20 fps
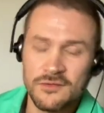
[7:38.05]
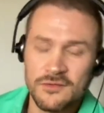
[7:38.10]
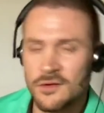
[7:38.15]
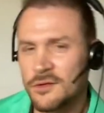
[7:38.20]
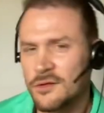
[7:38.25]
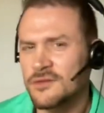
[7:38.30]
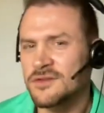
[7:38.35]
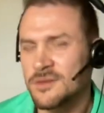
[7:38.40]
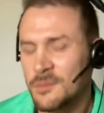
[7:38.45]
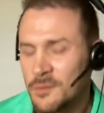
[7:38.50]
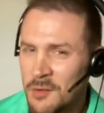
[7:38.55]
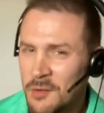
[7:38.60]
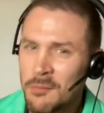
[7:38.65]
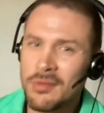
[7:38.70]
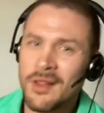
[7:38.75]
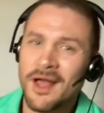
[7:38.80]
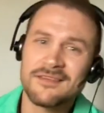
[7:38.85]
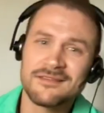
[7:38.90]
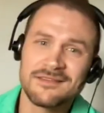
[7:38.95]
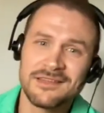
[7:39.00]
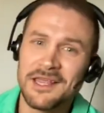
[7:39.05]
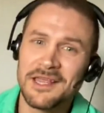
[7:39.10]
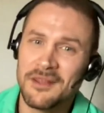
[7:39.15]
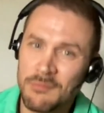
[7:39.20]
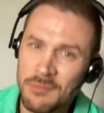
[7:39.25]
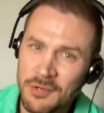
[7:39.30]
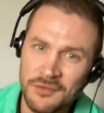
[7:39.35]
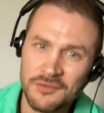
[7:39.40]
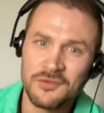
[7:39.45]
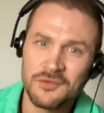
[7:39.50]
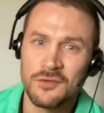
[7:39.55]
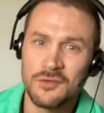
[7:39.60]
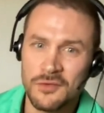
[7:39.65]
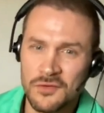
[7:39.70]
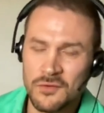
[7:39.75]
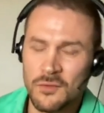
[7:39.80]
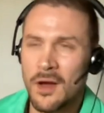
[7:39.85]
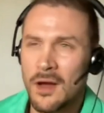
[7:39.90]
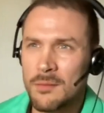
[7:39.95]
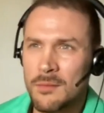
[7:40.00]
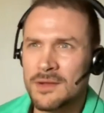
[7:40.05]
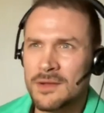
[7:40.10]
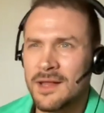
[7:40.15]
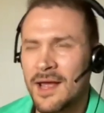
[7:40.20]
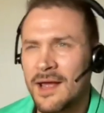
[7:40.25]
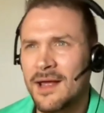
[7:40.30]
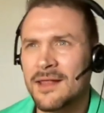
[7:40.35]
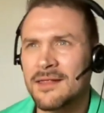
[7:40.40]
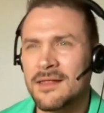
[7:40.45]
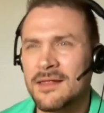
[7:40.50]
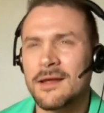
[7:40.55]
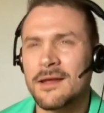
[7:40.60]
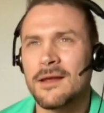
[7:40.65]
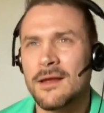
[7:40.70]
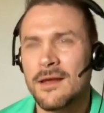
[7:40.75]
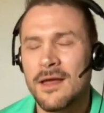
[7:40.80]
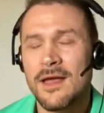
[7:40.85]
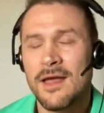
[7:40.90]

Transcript: So there's some complexity in the build tool as well. But yeah, I think